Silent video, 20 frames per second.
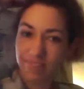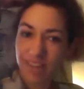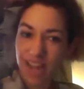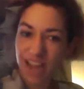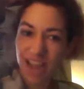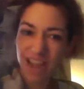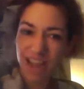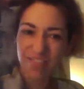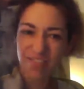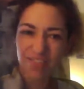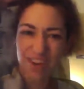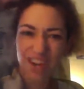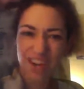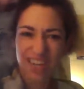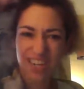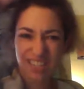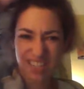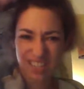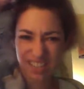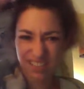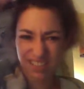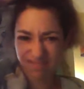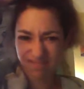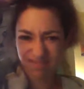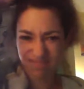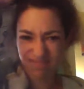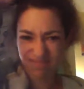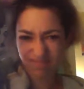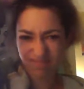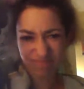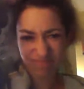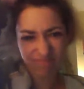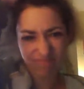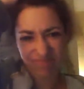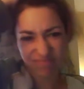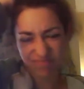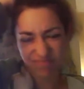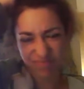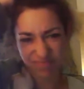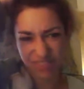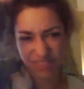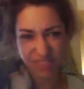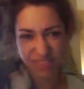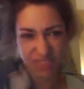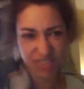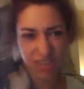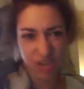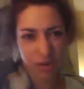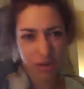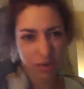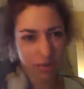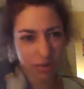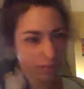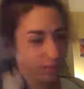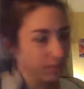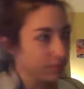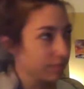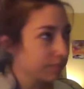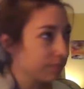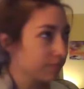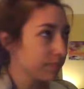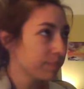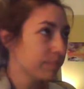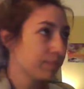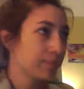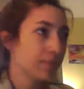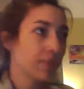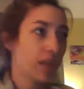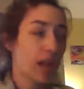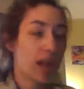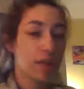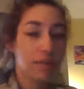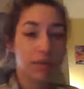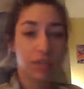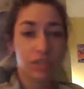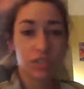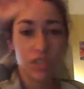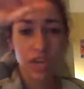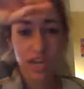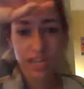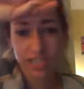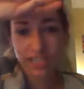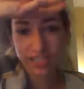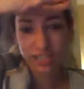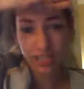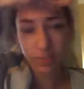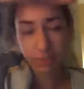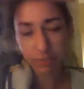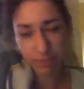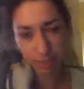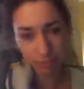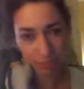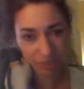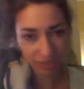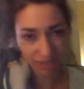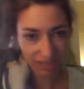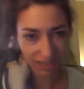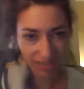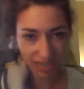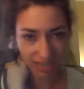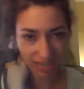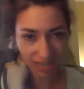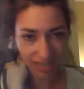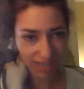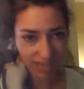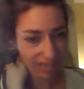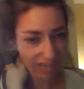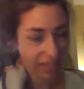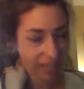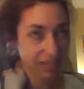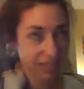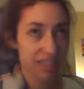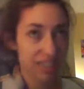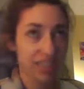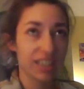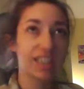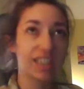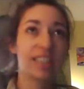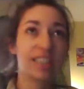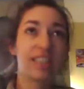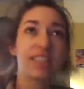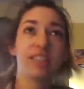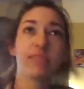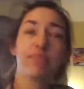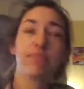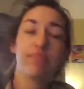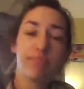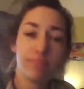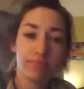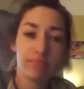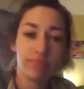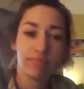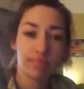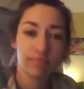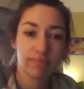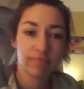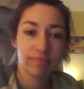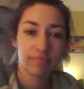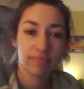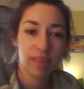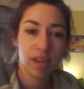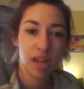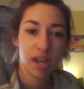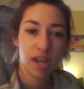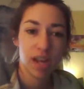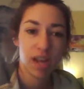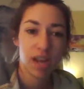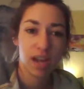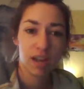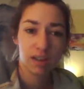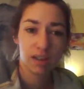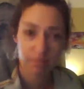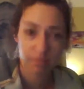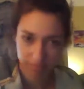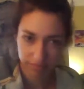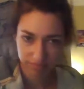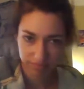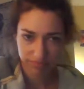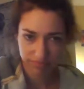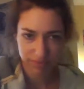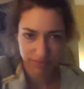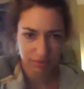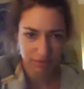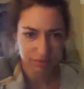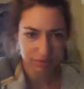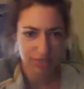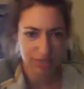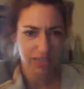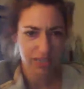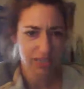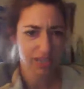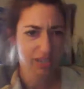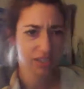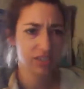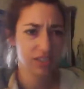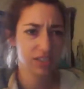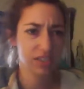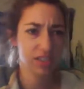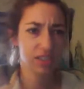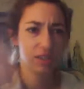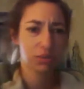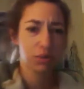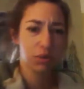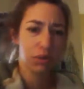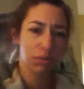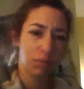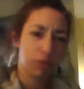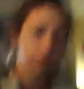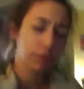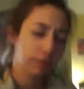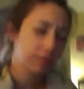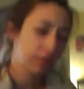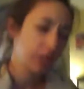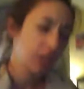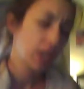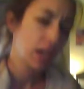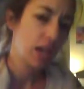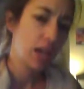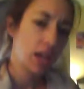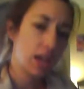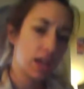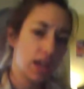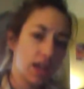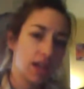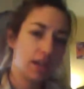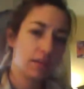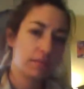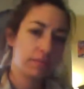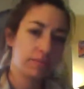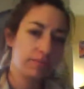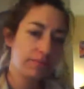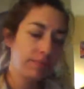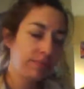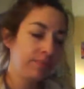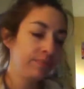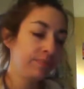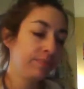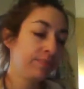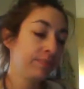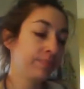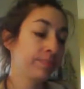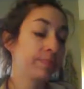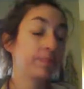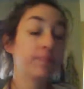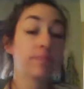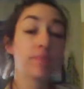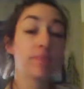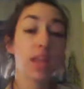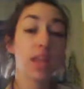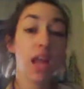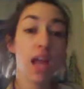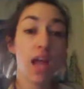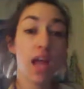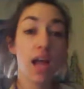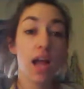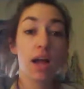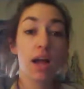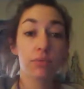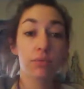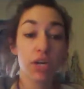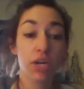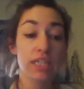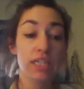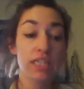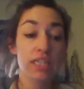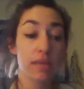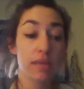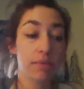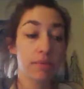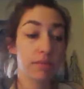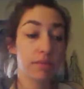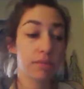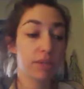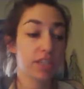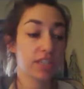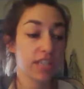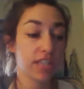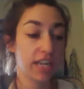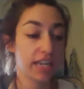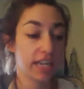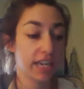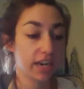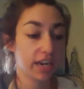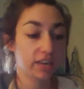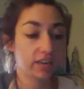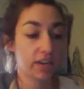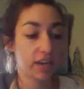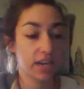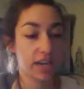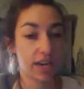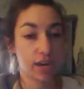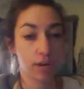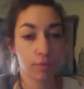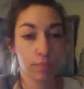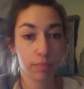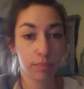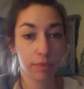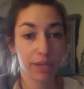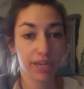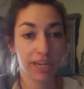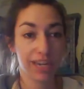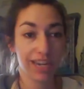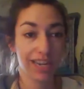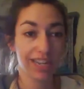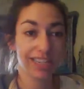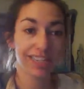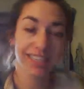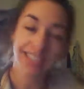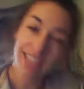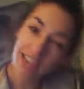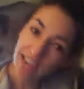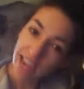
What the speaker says: Hi, friends. So I've been trying to sleep as much as I can because my hair is just horrible. Trying to sleep as much as I can right now because